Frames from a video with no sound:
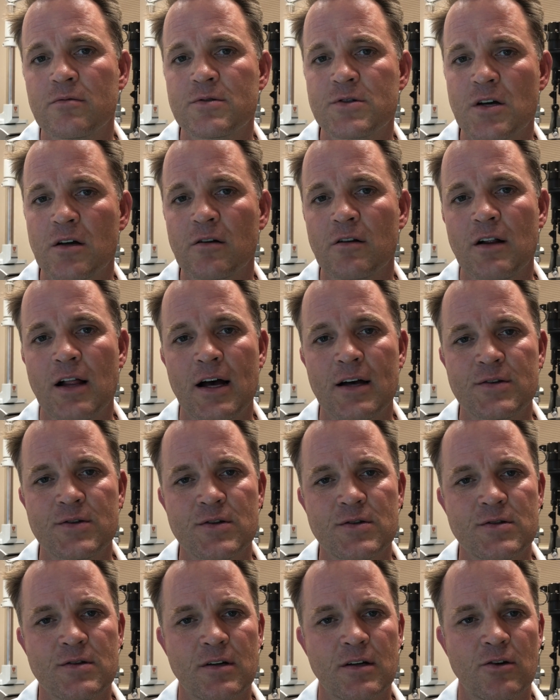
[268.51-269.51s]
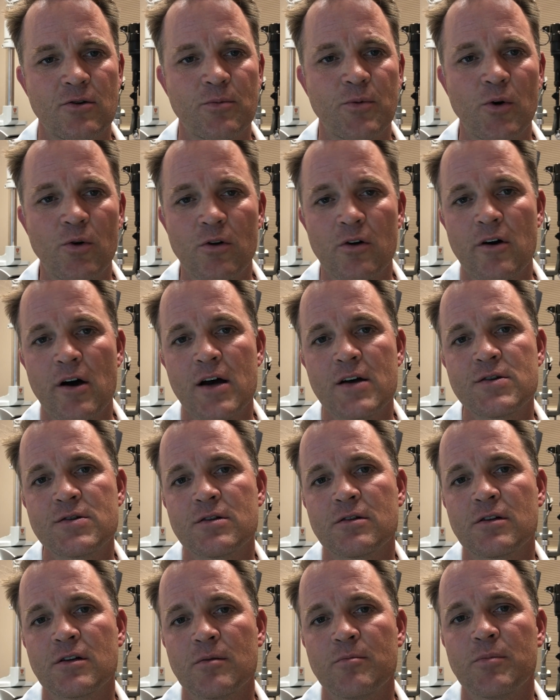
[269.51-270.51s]
sunglasses that are
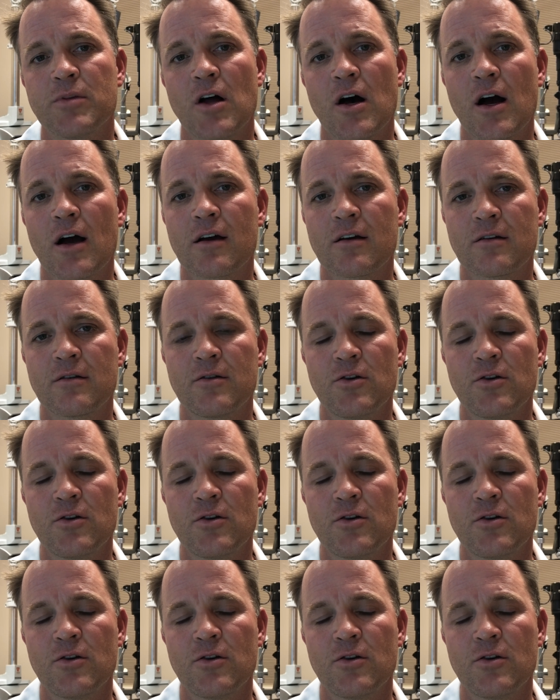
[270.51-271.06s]
polarized and can block